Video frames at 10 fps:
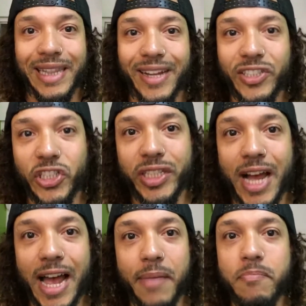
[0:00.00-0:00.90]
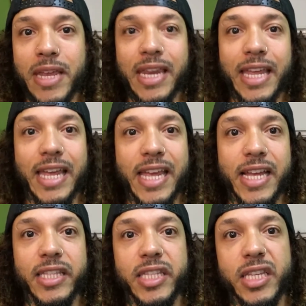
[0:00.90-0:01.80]
lunchtime, meaning
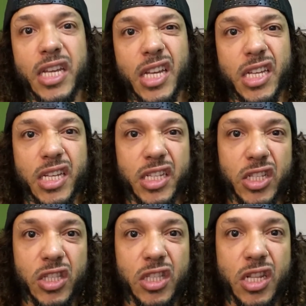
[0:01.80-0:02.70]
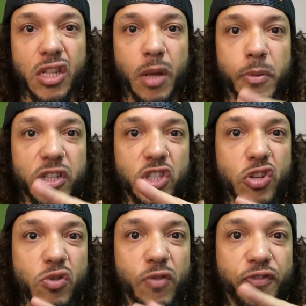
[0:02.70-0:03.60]
it's number
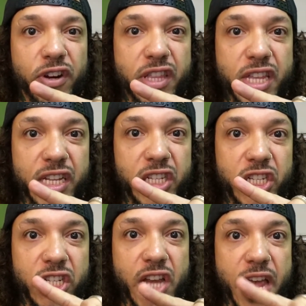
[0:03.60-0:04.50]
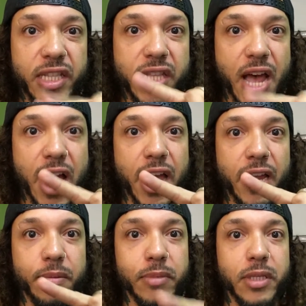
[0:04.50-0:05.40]
2 for the shake
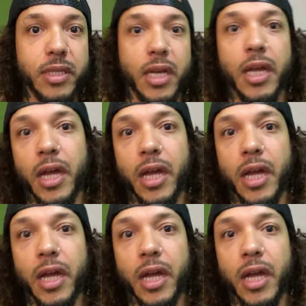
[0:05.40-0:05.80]
times.